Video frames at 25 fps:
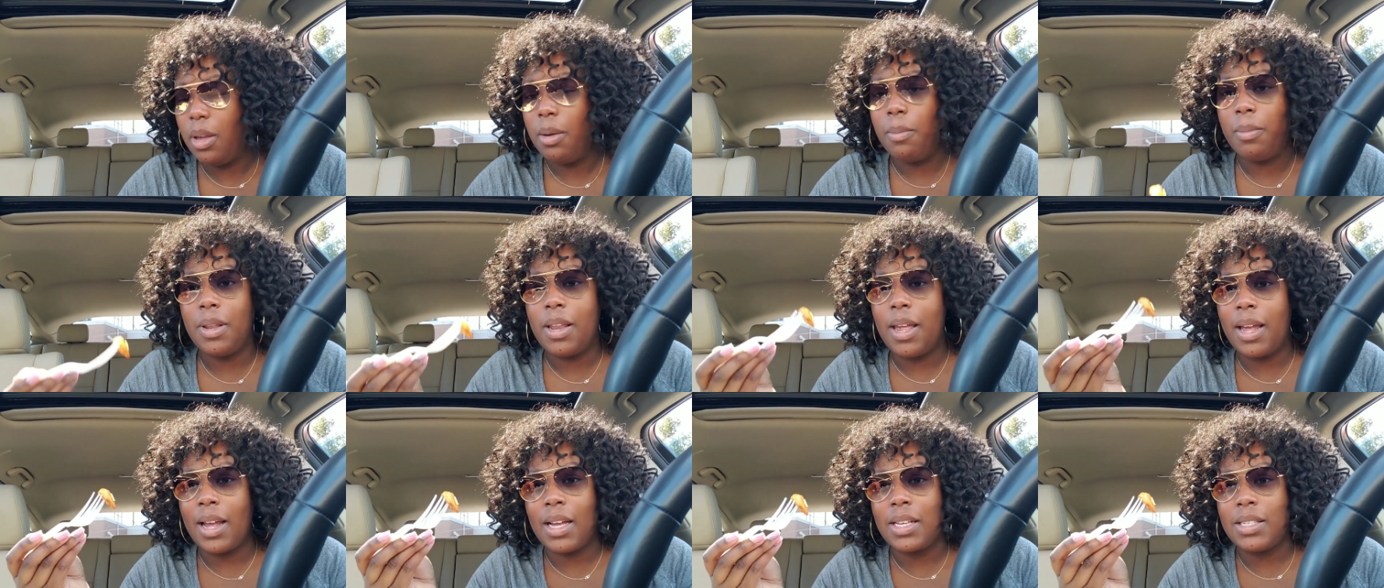
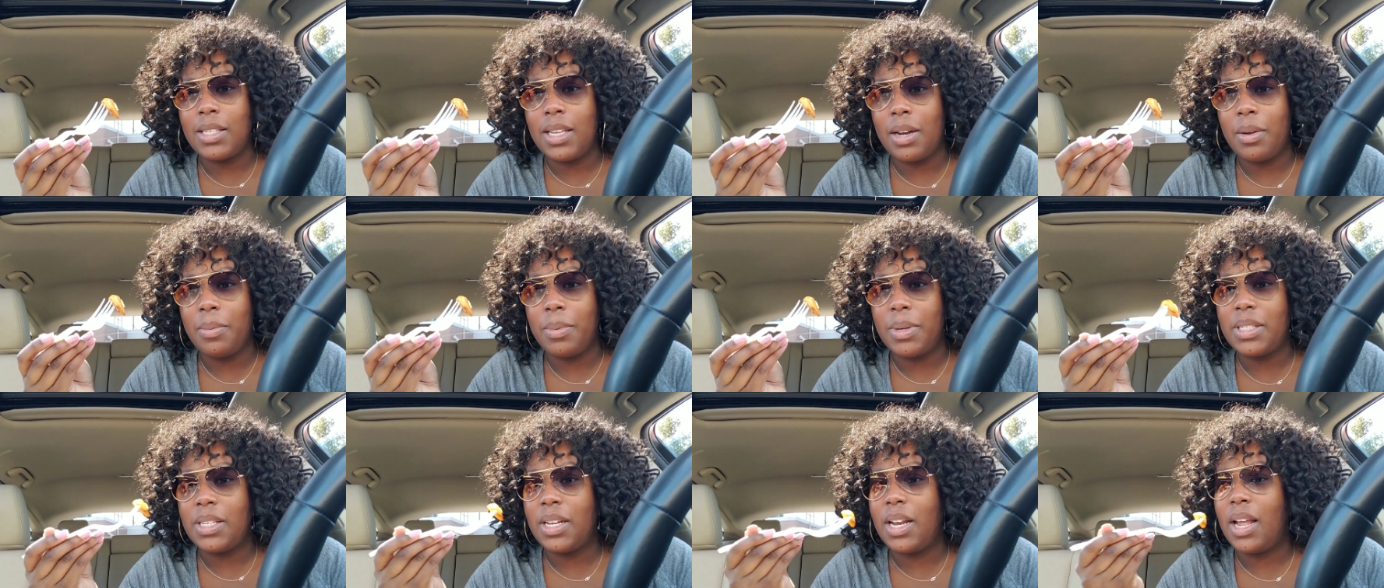But like I said,
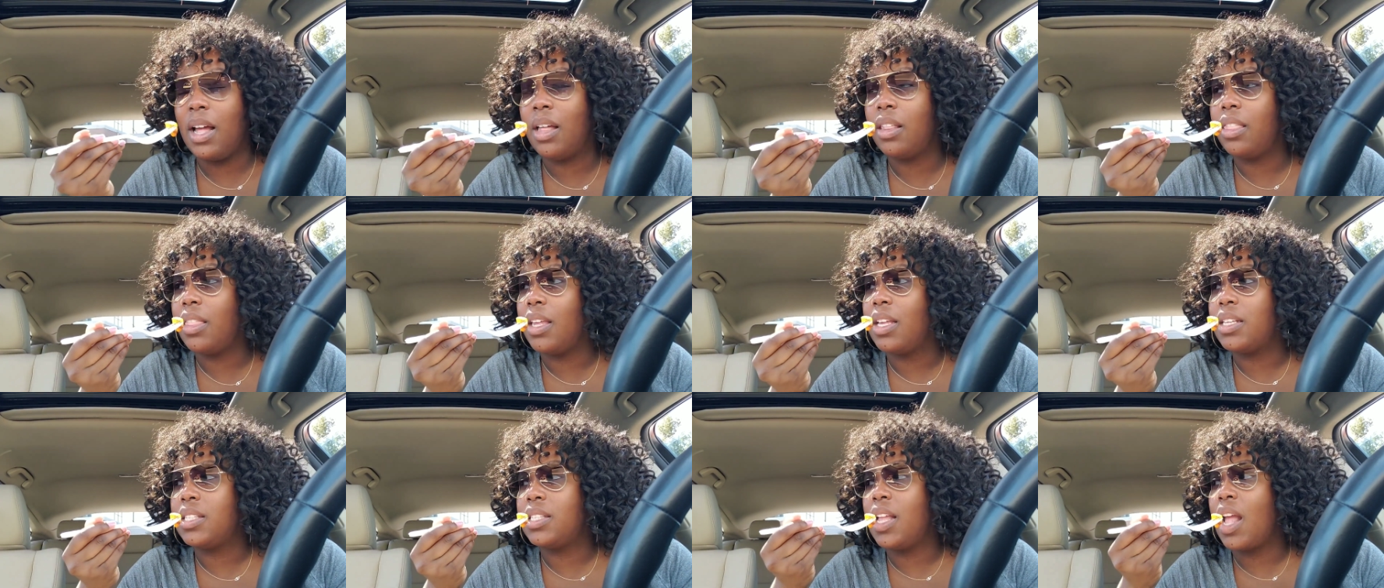it wasn't the
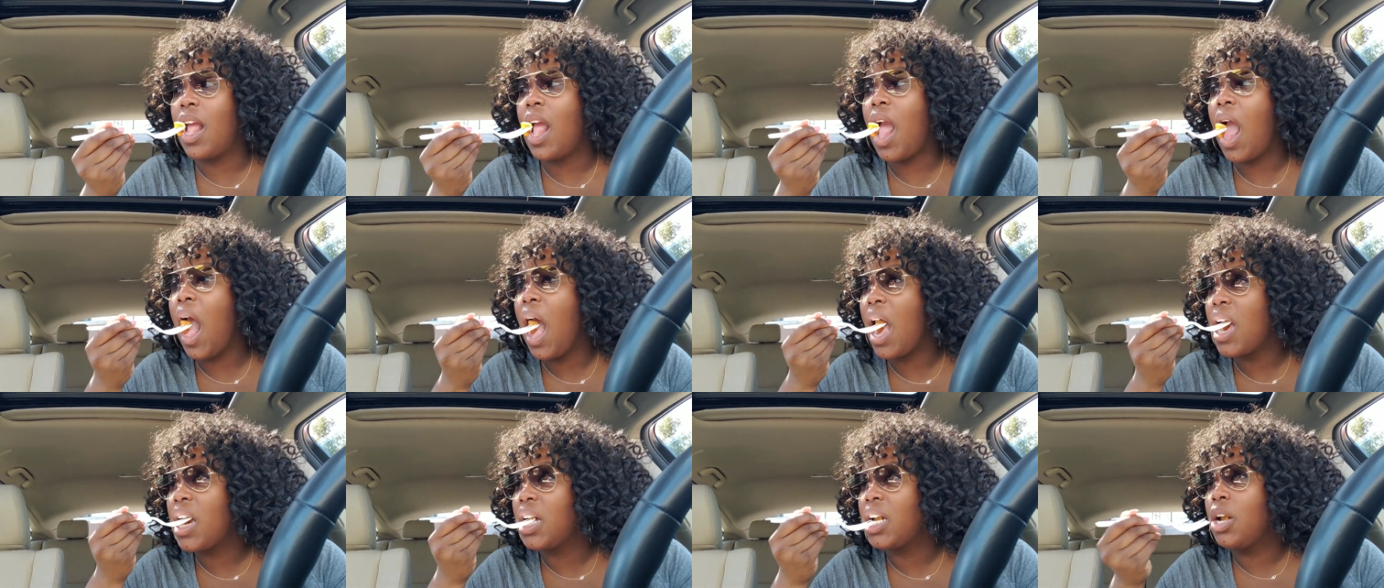healthiest thing.
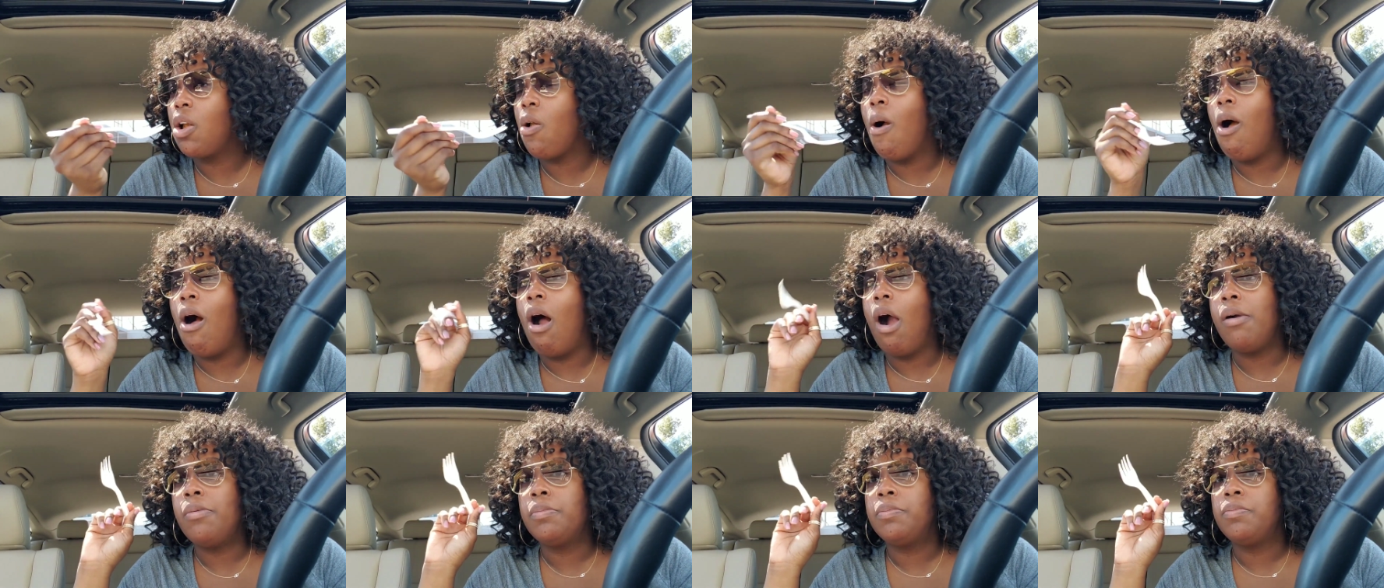
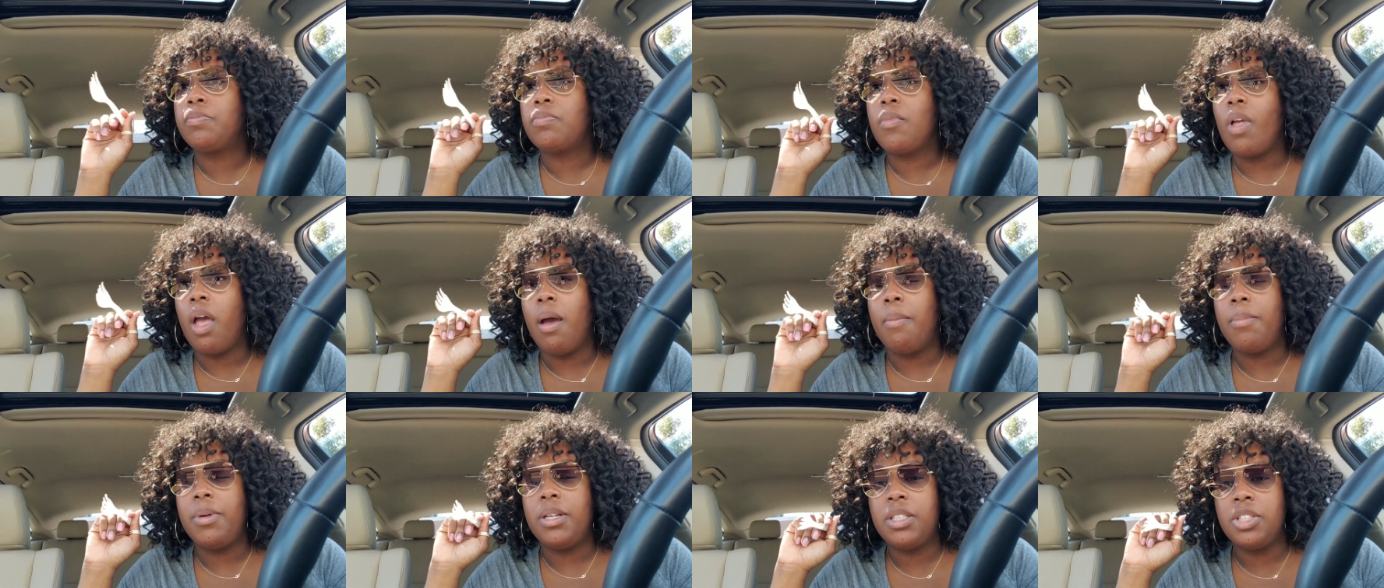
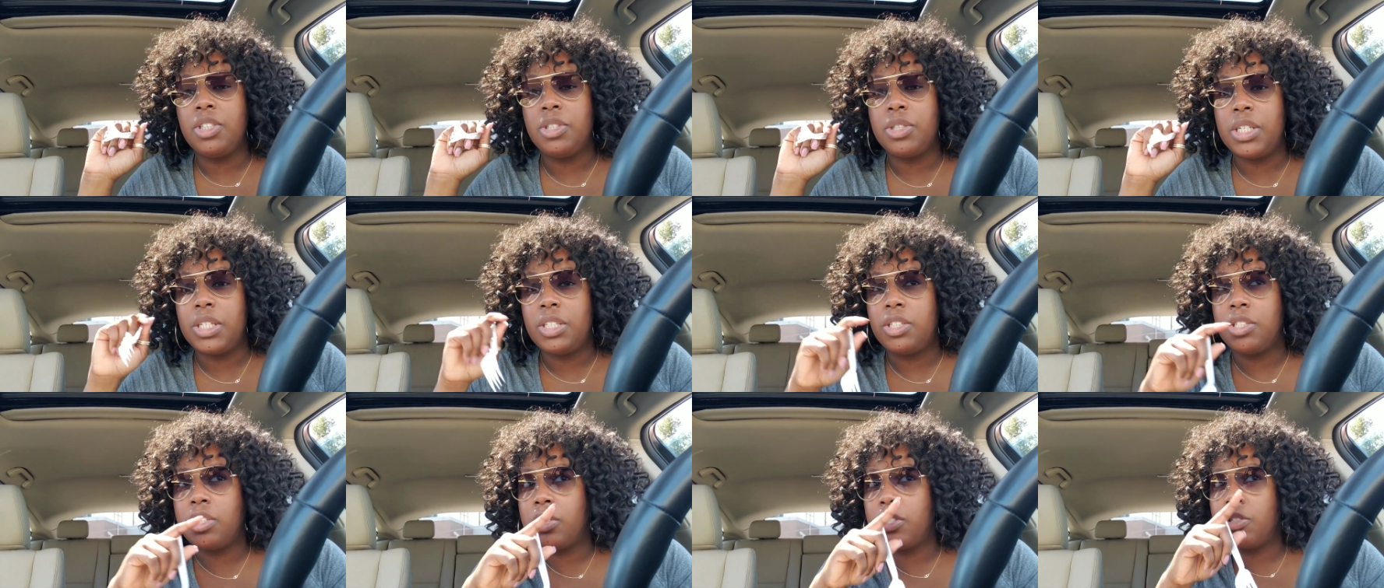I'm in the
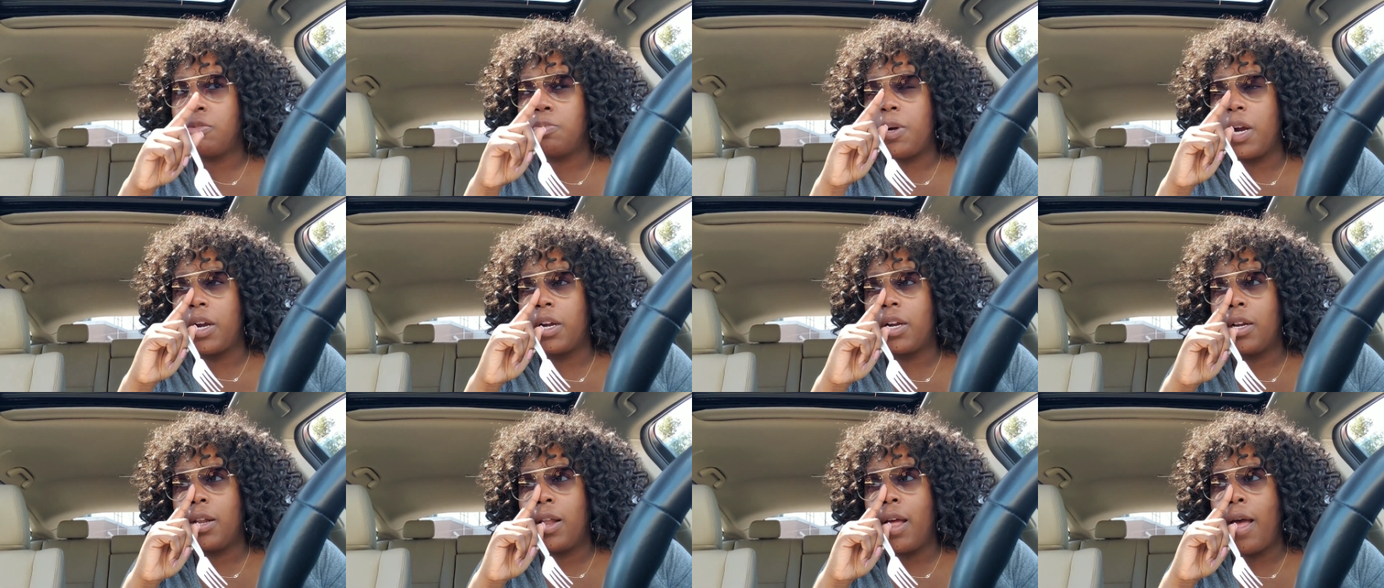Trader Joe's
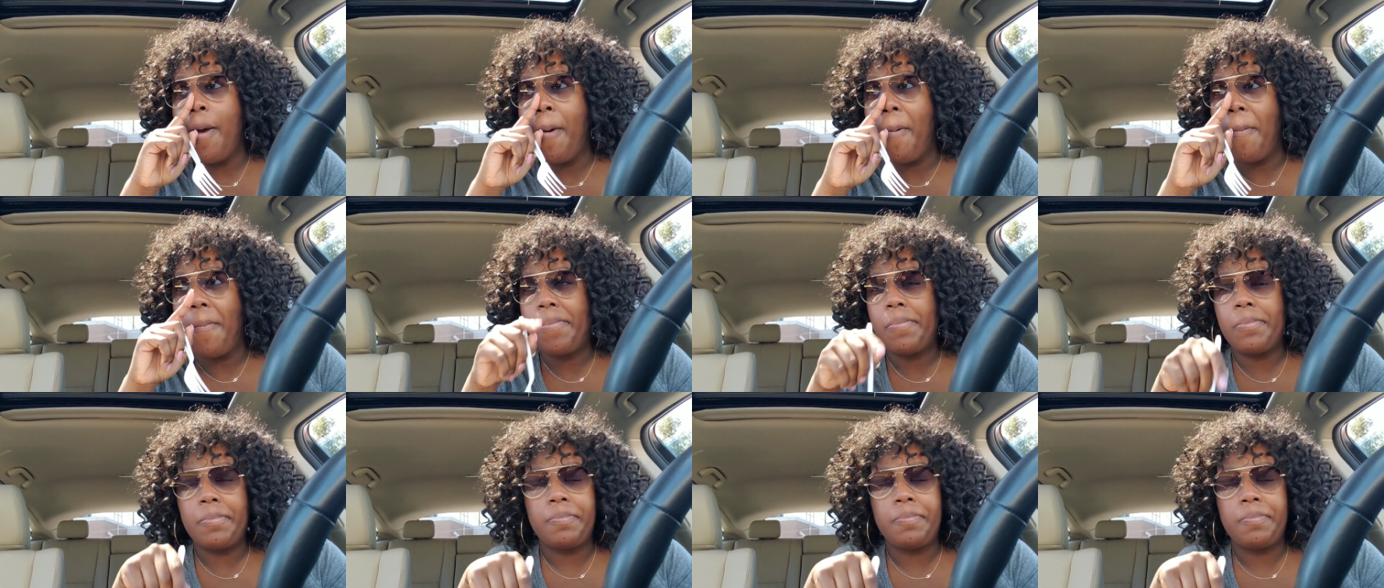parking lot